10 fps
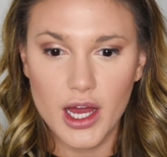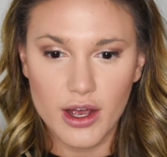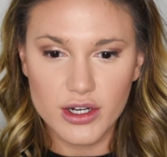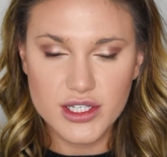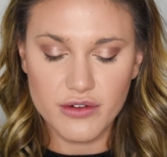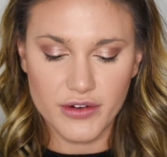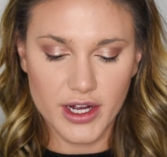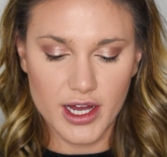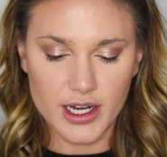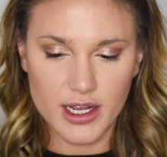I also
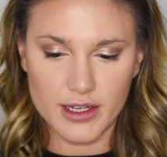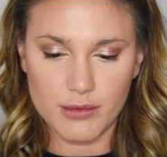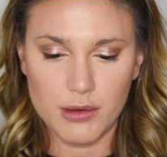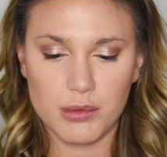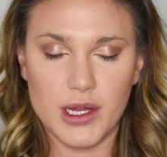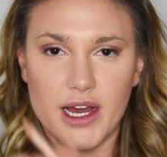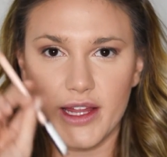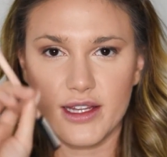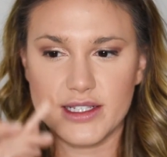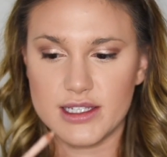forgot I
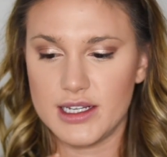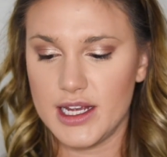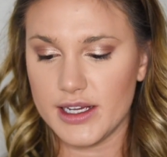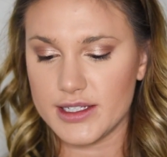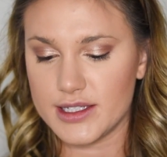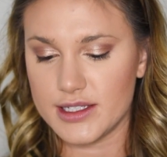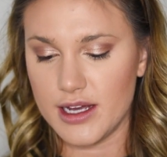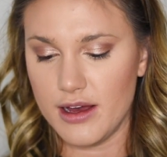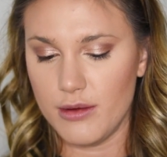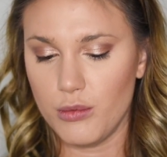applied this
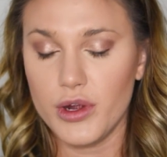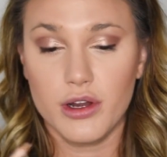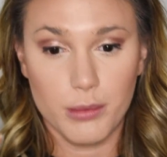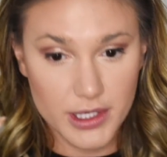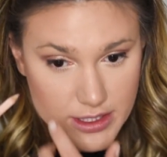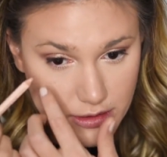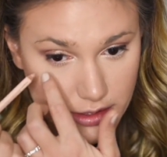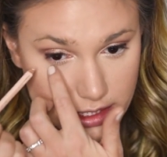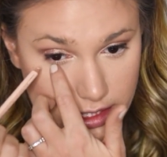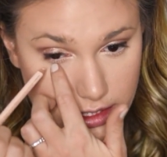NYX um, Wonder Pencil.
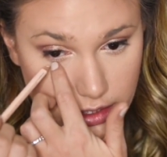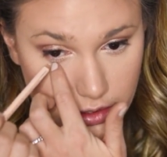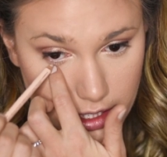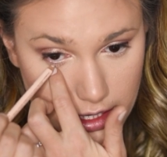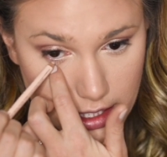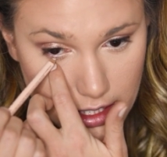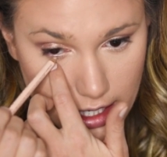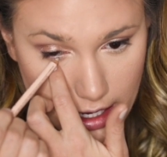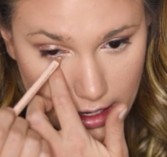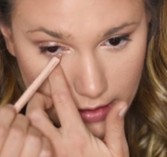This is a great thing
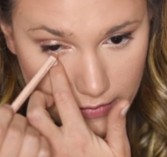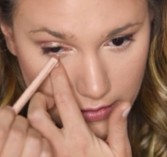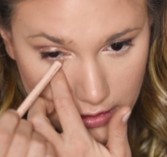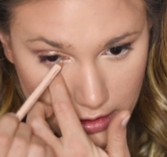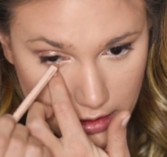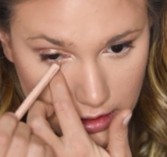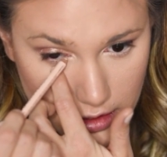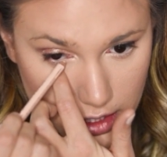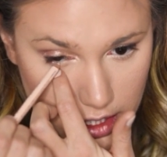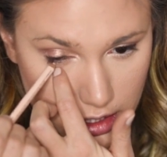to have
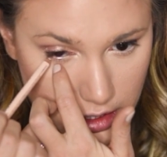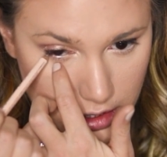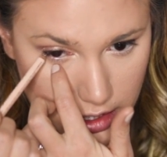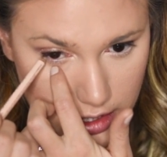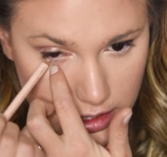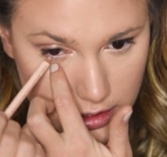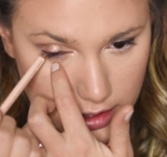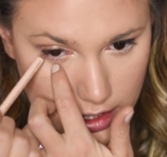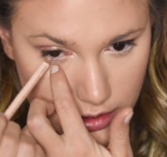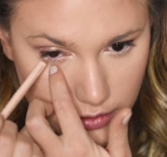on
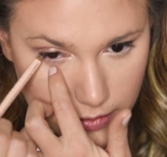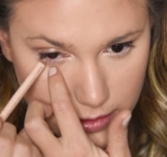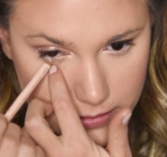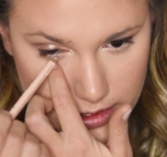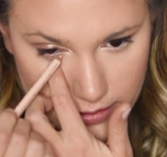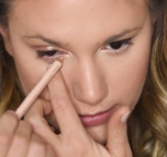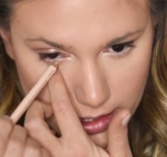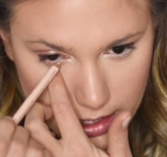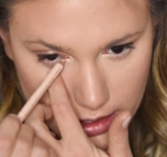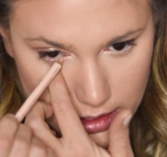the inner rims of
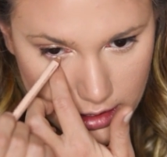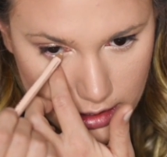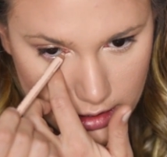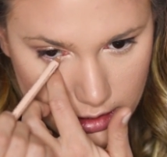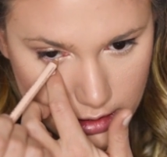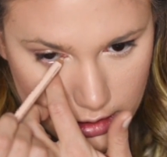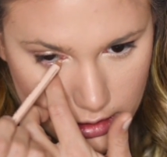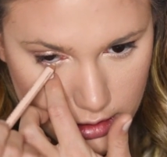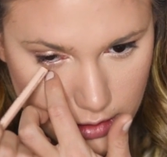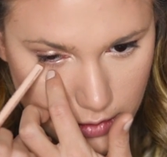my
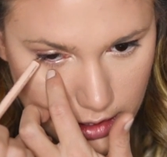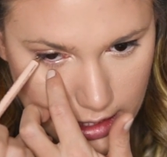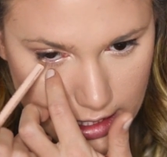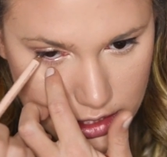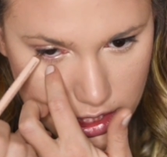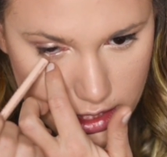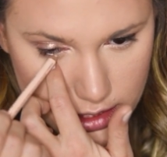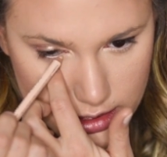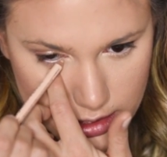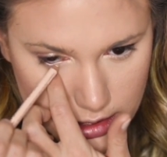lower
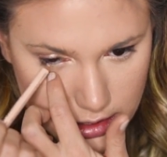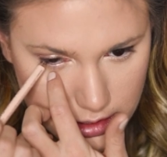lashes